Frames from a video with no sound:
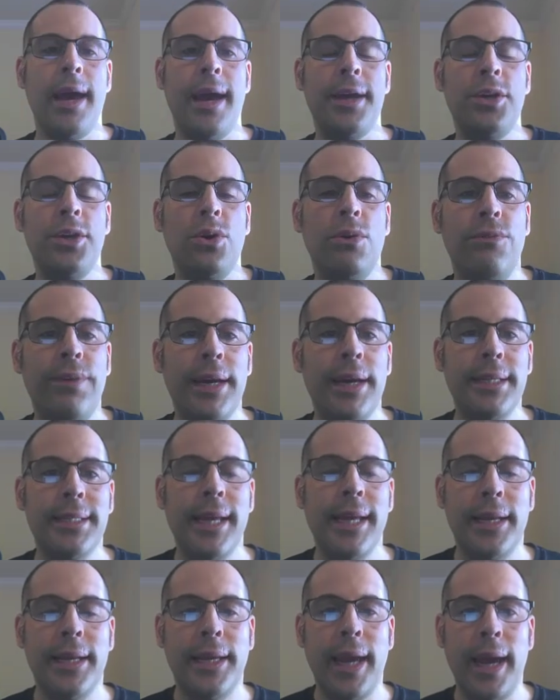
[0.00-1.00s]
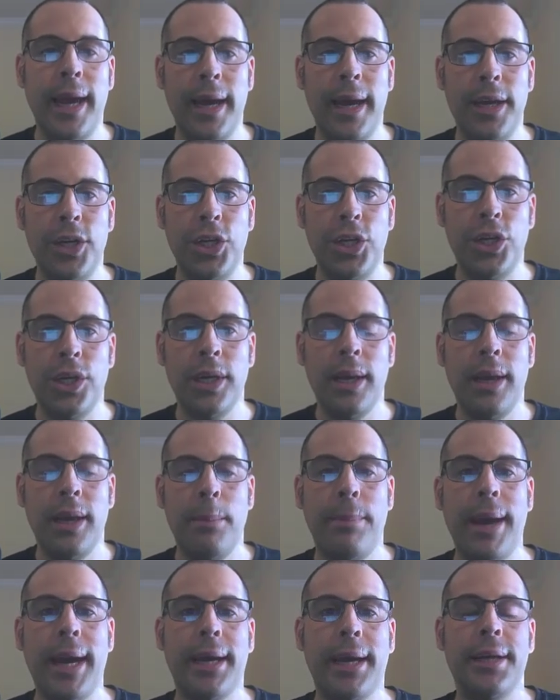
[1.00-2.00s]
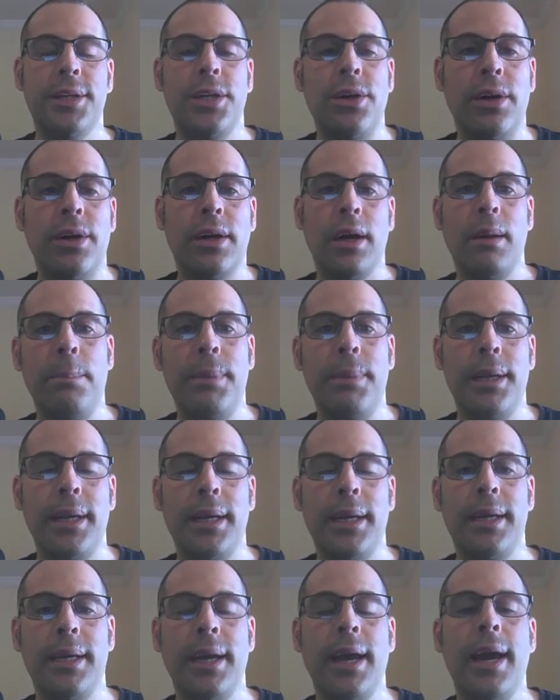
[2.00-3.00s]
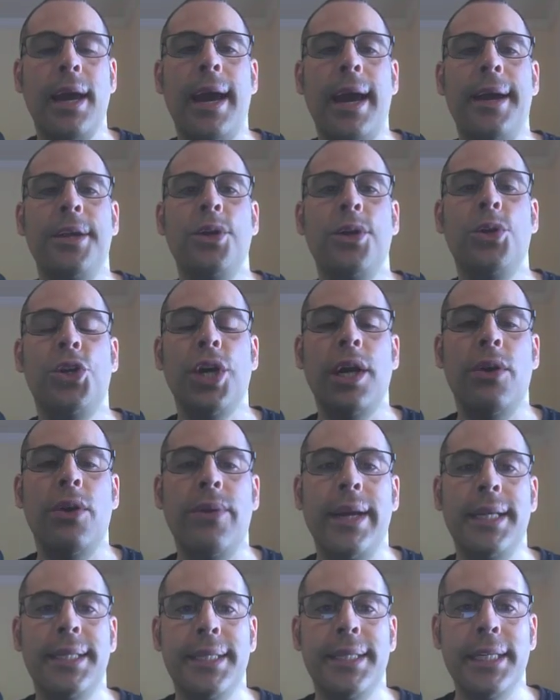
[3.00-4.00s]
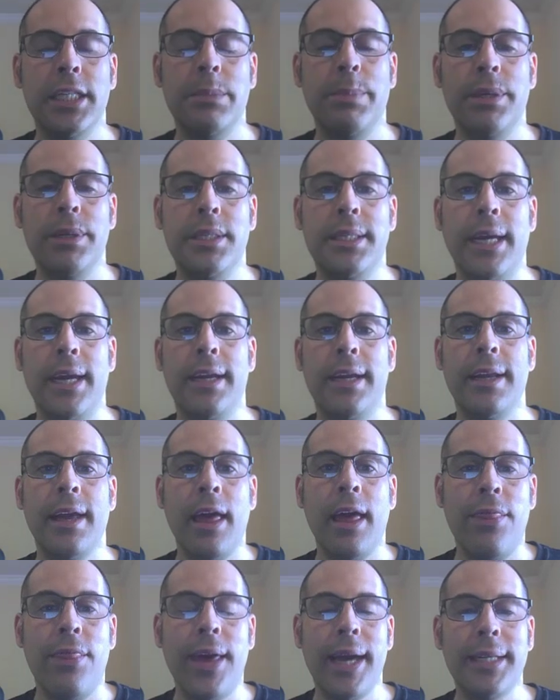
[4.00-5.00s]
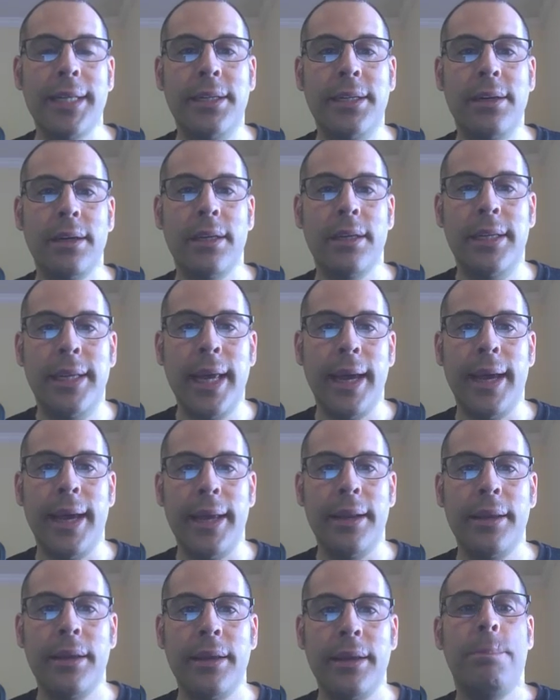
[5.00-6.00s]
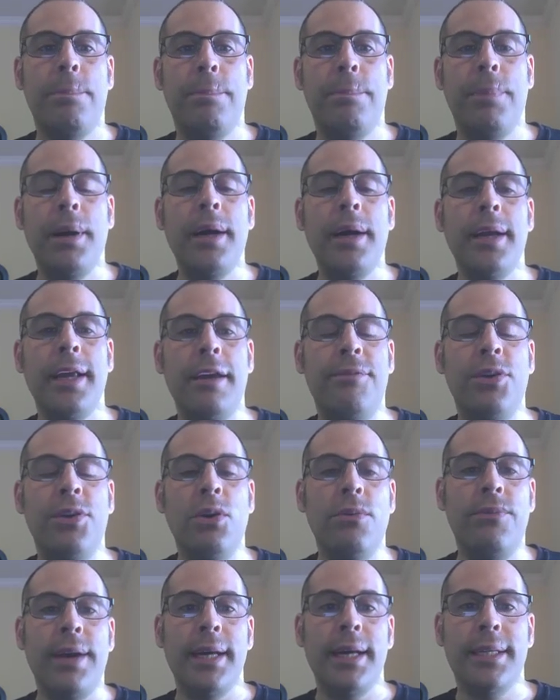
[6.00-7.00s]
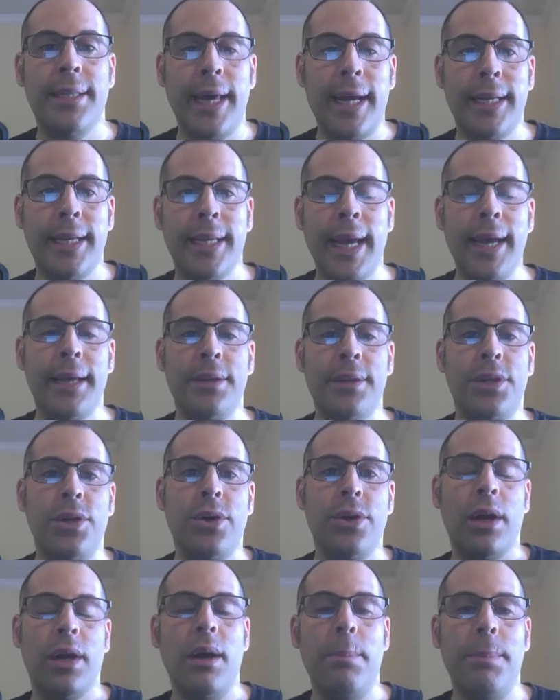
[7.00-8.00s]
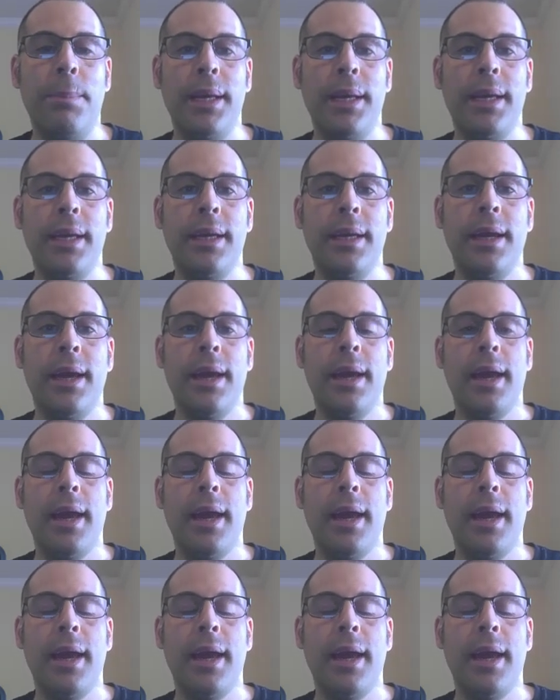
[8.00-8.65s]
and you invest that cash back into your company and you generate 6%, that's good debt. But if you invest that debt into your company